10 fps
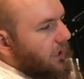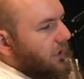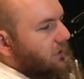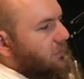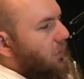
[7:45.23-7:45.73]

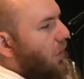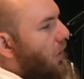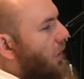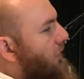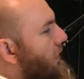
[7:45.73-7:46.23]
is
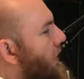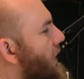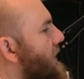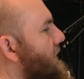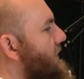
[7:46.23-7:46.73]
more of
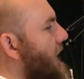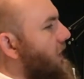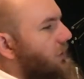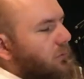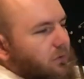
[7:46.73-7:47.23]
a
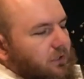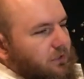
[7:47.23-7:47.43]
sandalwood